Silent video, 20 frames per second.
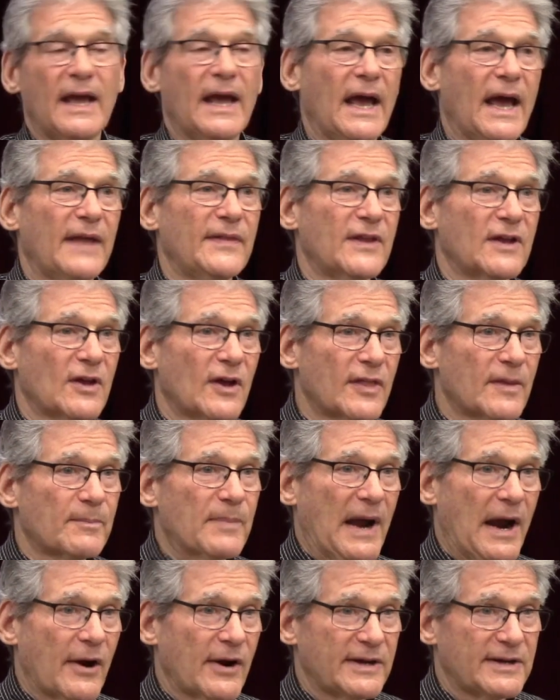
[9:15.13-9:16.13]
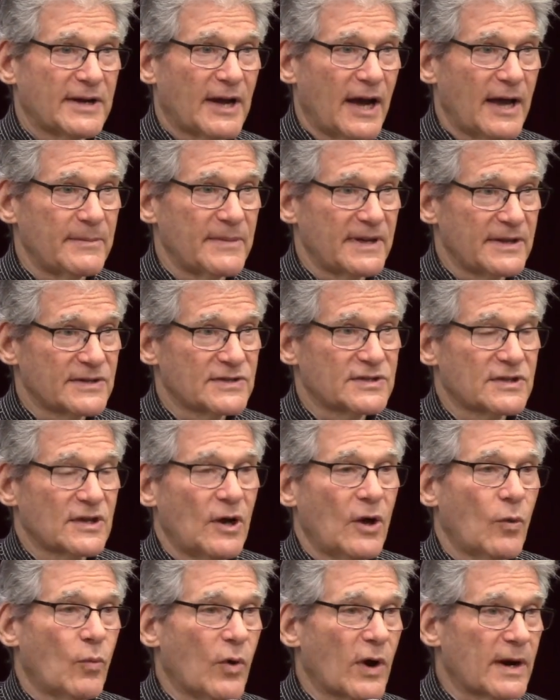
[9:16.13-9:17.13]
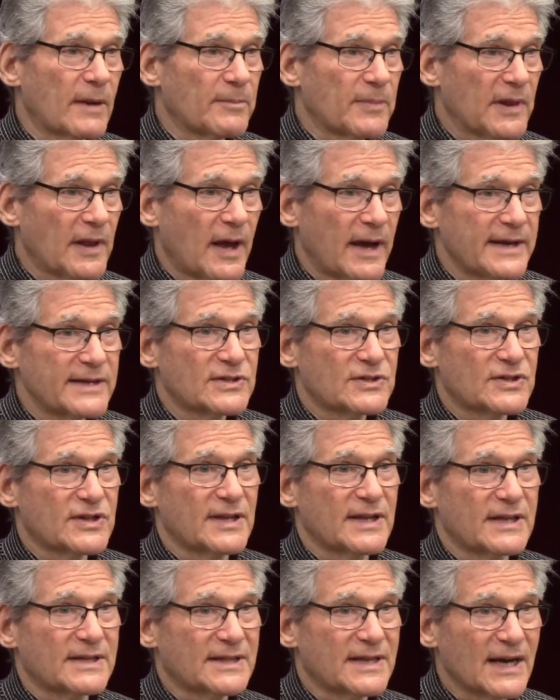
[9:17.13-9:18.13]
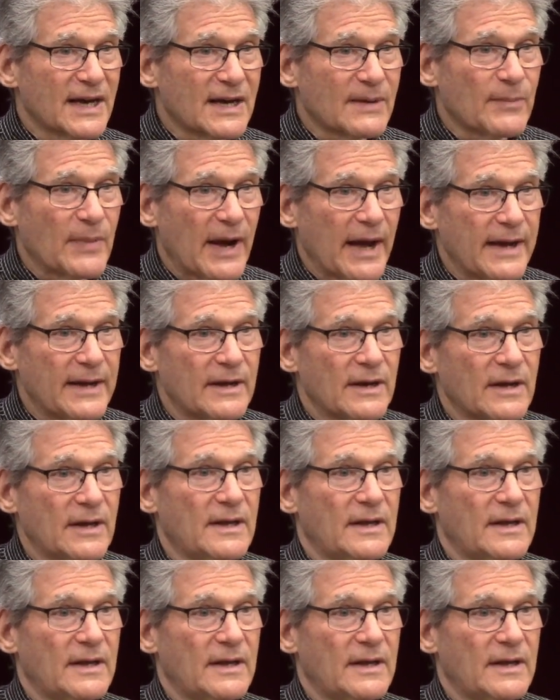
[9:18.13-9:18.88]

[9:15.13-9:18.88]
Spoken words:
And the other paradigm is what applies to the tick bite